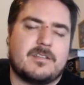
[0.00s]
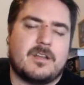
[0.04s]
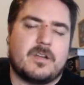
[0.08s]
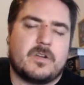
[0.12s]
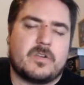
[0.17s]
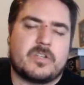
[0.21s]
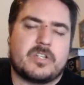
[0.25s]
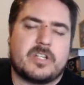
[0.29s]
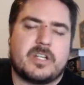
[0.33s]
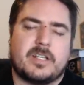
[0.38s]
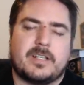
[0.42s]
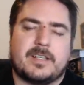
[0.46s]

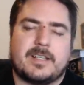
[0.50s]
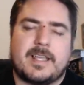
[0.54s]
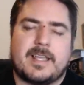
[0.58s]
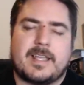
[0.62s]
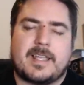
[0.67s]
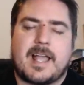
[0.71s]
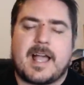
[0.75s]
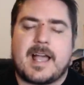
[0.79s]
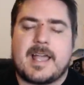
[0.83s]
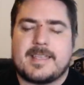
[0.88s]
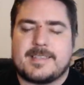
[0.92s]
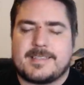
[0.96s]
shit like
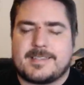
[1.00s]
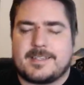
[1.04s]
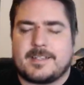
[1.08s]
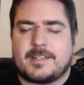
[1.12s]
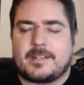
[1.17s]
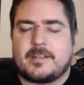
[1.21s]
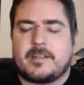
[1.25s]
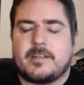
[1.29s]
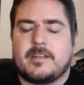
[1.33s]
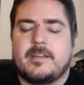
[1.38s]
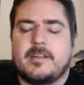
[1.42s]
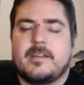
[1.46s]

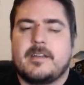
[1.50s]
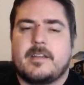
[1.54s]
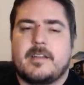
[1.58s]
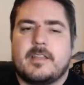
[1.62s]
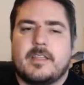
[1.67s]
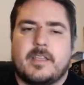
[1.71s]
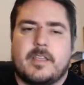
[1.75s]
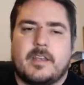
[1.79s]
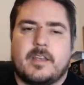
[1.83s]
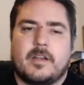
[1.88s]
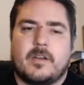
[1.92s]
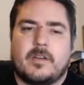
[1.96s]
Isaac,
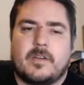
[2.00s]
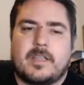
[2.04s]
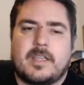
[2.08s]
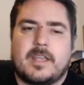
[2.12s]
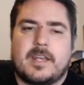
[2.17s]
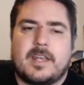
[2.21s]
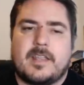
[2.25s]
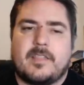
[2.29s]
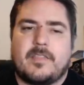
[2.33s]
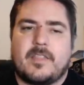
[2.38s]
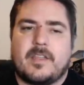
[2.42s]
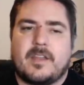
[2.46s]
get
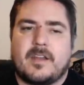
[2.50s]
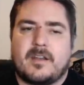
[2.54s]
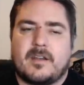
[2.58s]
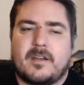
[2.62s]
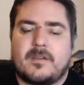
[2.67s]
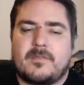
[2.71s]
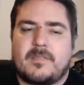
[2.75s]
in there.